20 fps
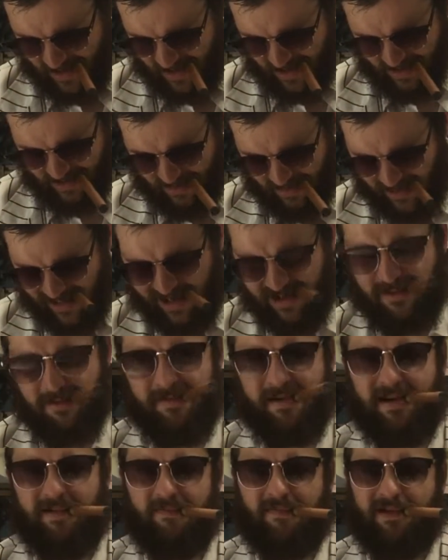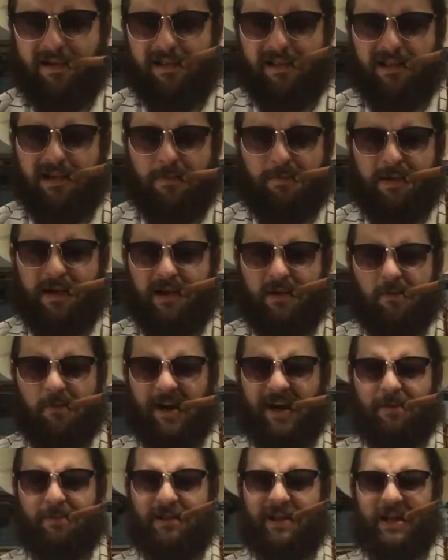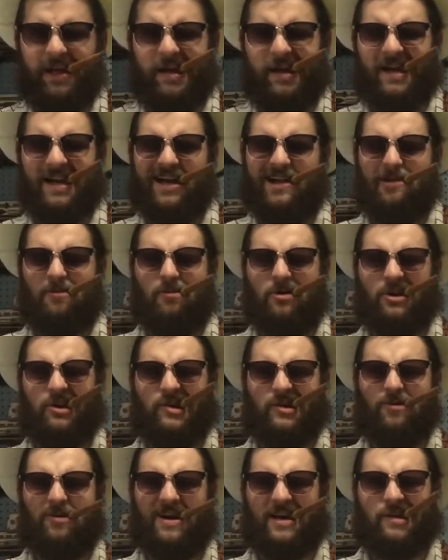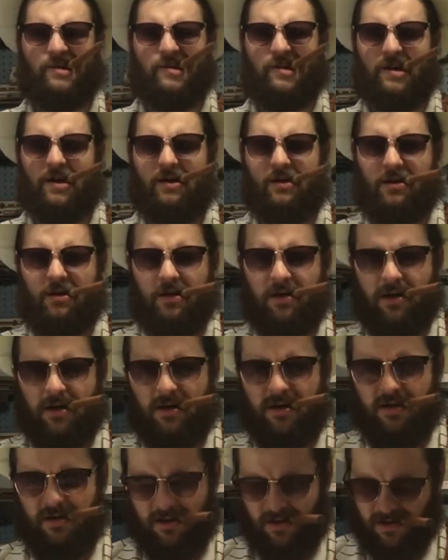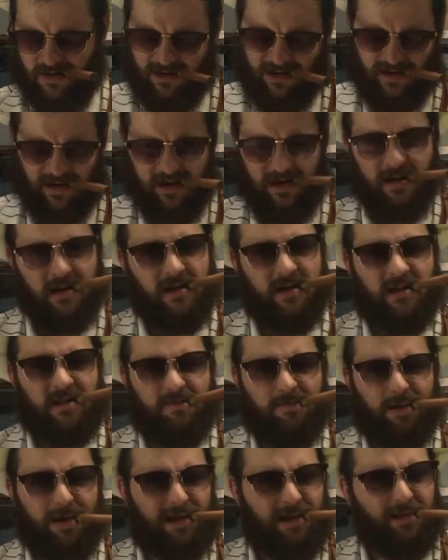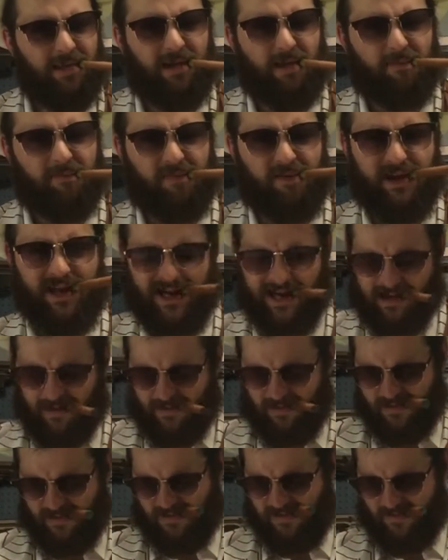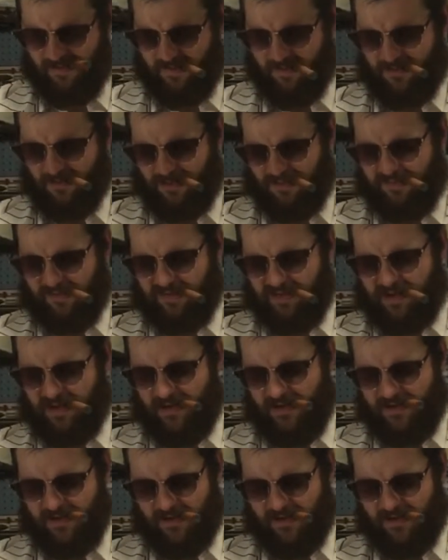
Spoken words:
The selector might feel a little bit wobbly, kind of wishy-washy. It's held up for now. We'll see.